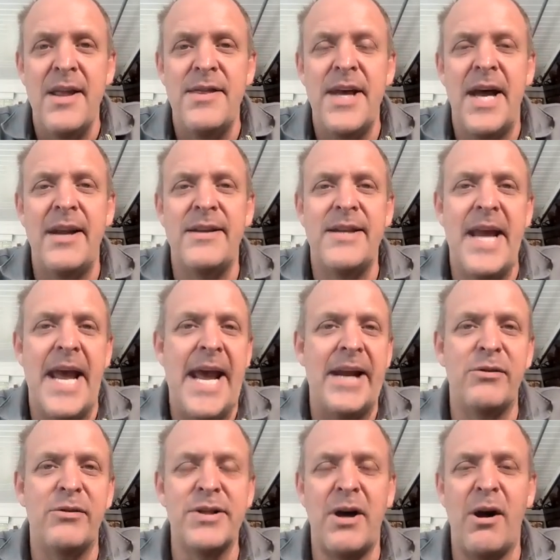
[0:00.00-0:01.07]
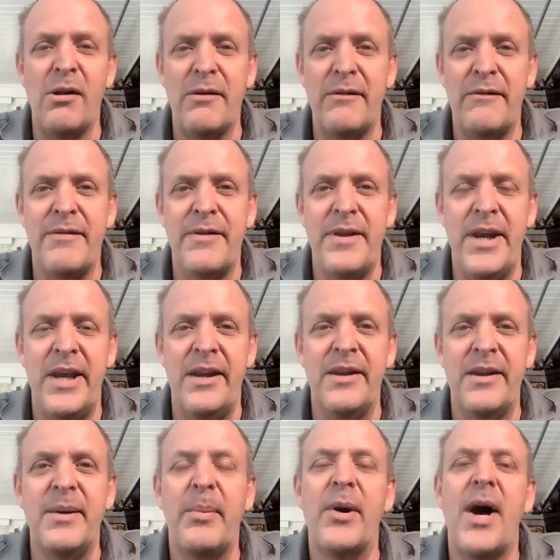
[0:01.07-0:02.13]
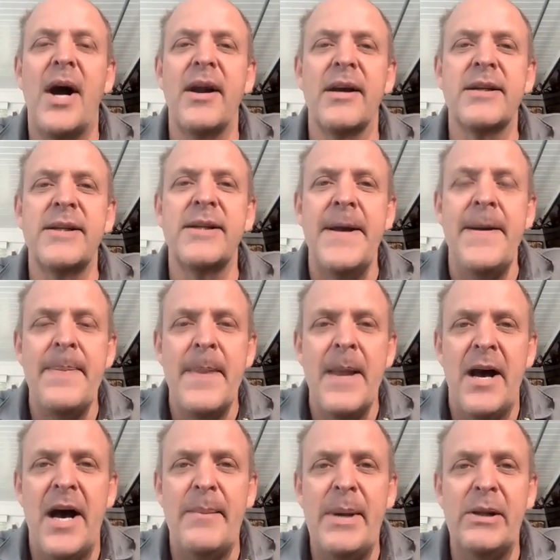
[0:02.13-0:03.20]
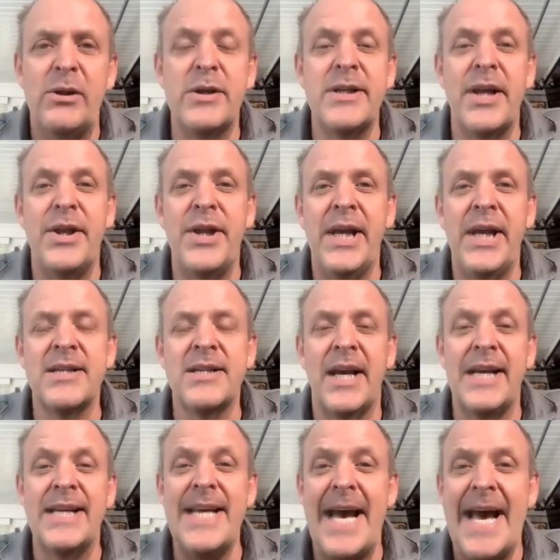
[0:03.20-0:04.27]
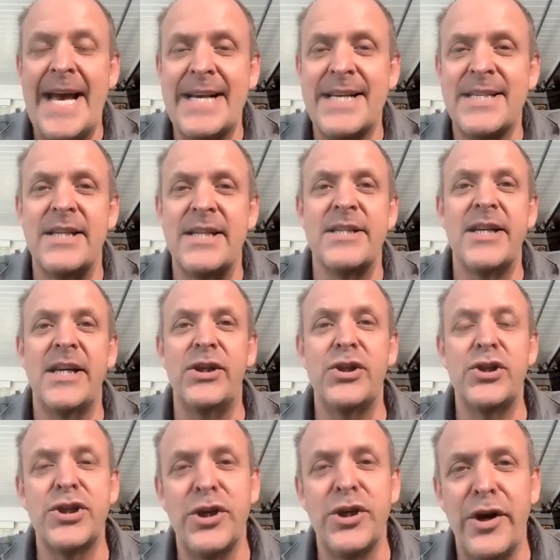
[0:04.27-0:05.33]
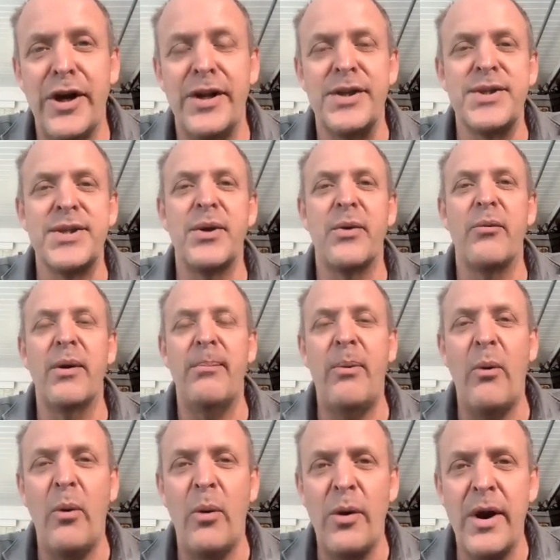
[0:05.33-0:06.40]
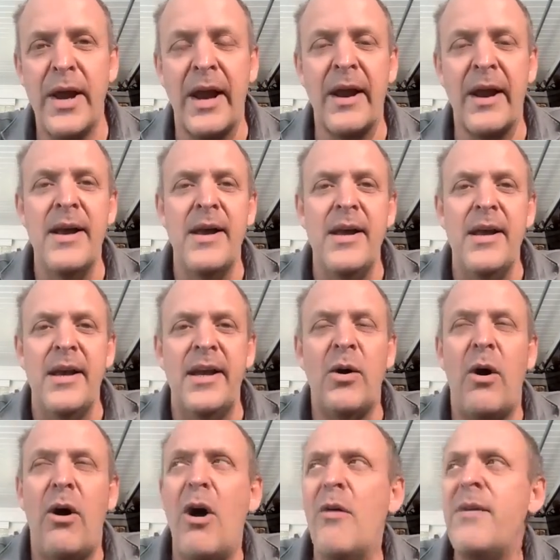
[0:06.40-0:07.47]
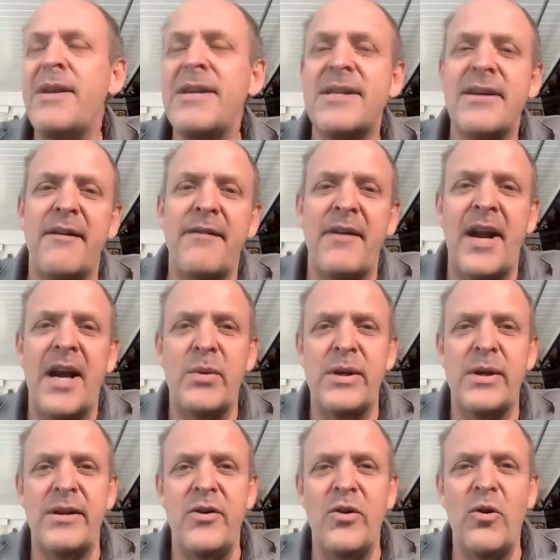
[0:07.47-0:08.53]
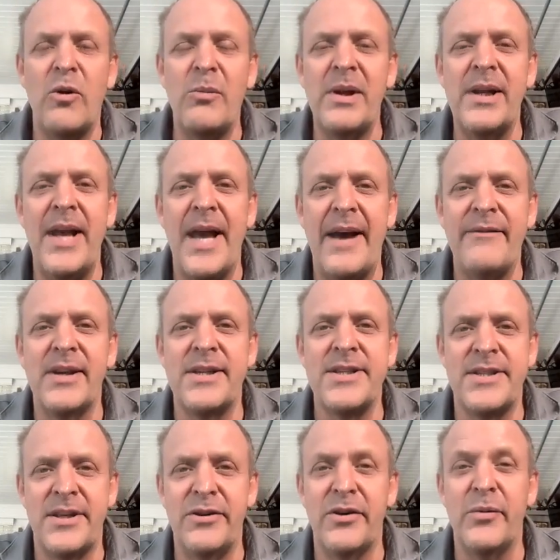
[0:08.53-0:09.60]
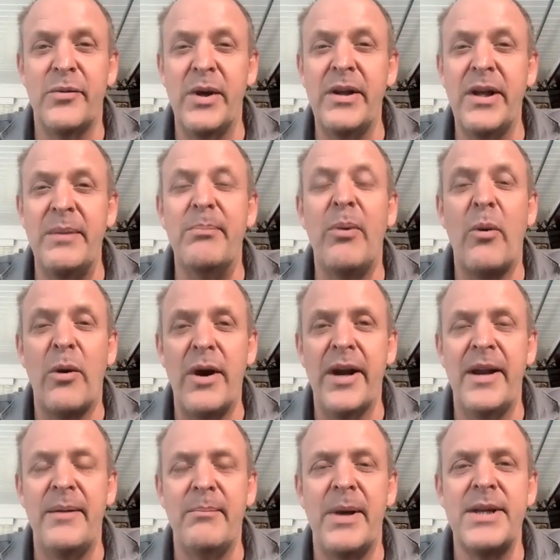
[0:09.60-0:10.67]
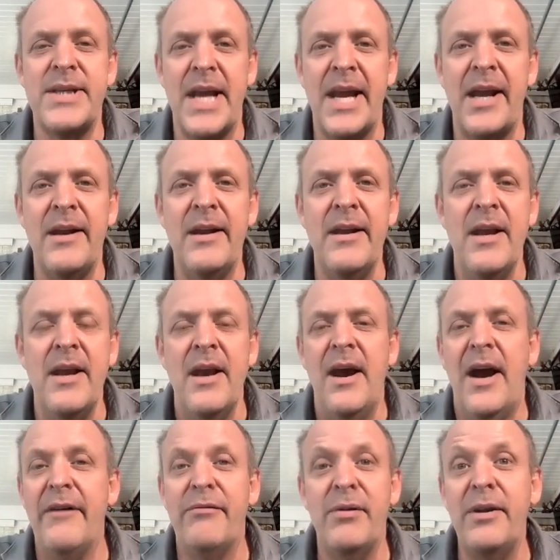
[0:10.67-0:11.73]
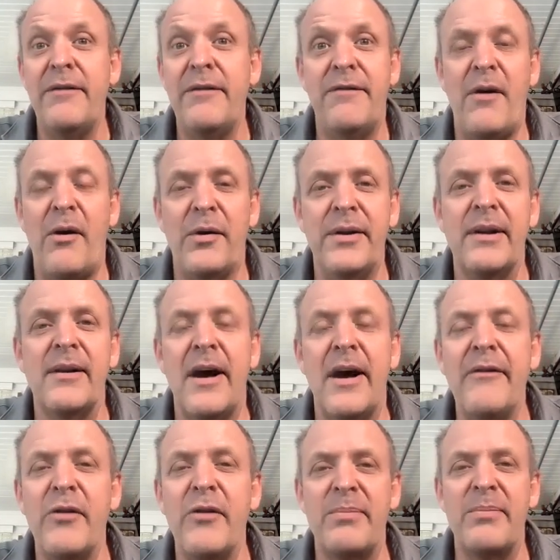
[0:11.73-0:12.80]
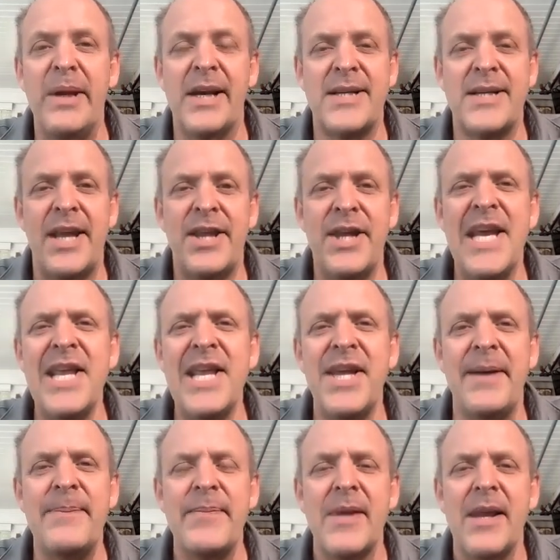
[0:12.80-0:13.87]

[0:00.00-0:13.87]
that handles all of the product. It looks at things like taxes, insurance, reporting, all this stuff that I would normally have considered really boring and mundane. I've really fallen in love with because I think that